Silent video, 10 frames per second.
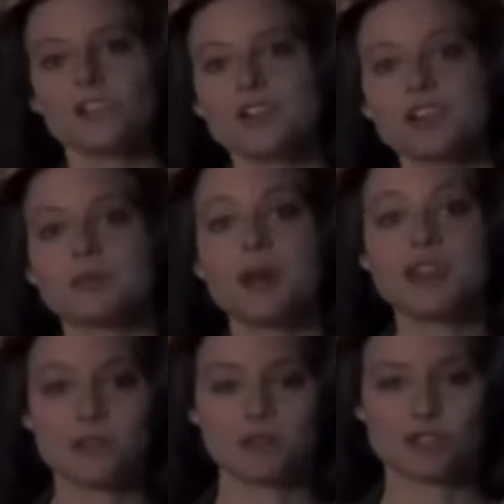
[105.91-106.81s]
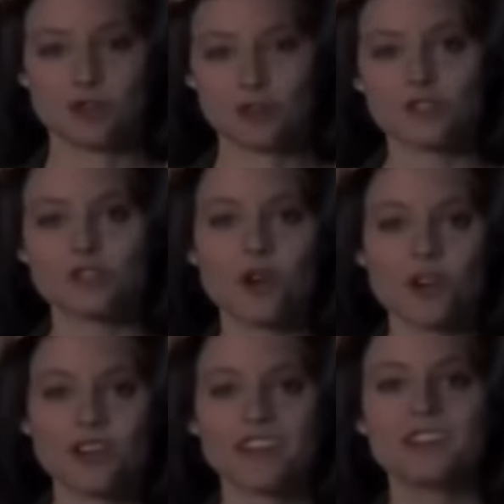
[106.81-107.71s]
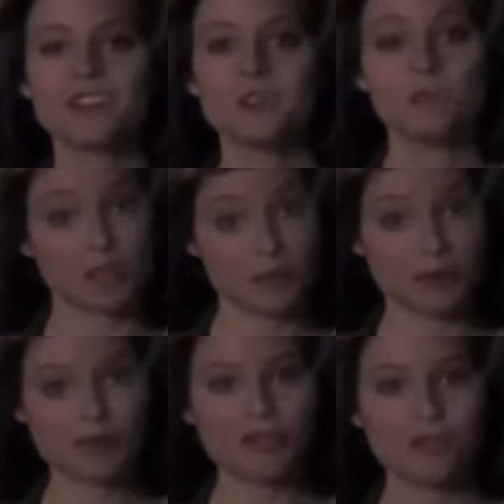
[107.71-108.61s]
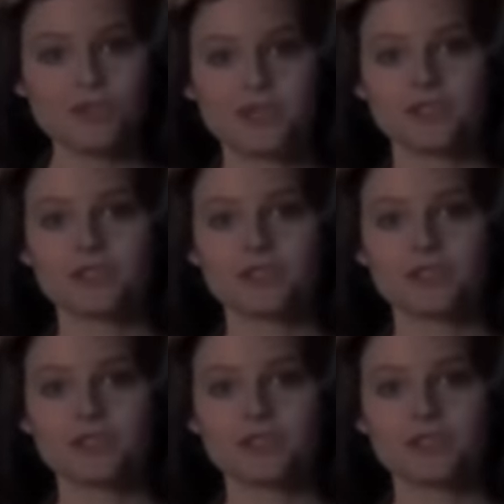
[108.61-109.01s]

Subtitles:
Dr. Lecter, my name is Clarice Starling. May I speak with you?